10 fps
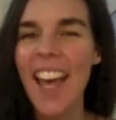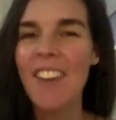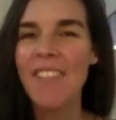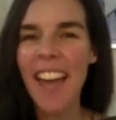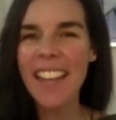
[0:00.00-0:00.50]

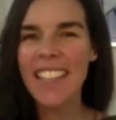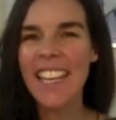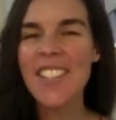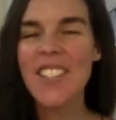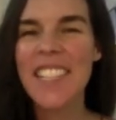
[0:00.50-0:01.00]

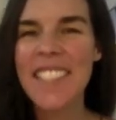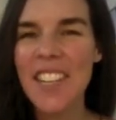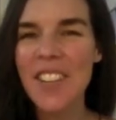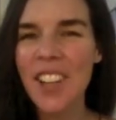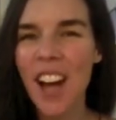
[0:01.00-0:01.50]
Finally, to
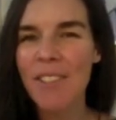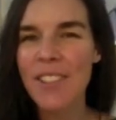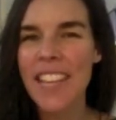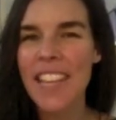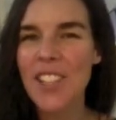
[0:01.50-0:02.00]
continue the
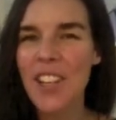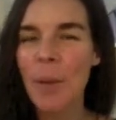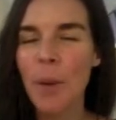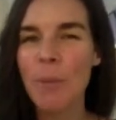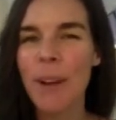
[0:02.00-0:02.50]
conversation
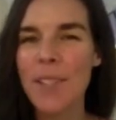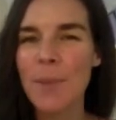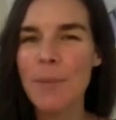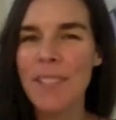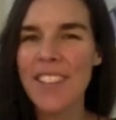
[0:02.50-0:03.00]
on WordPress
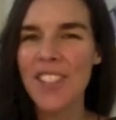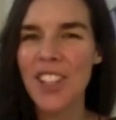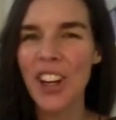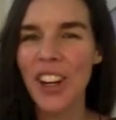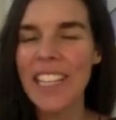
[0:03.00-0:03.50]
website
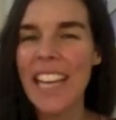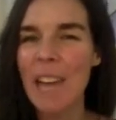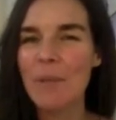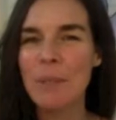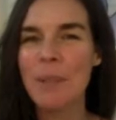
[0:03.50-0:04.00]
security
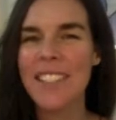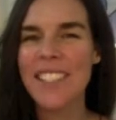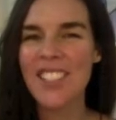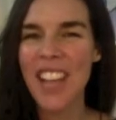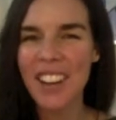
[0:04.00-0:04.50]
and WordPress
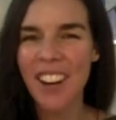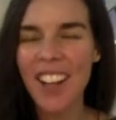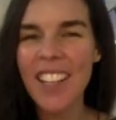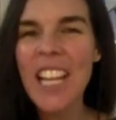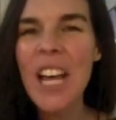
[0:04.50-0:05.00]
in
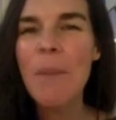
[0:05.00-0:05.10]
general,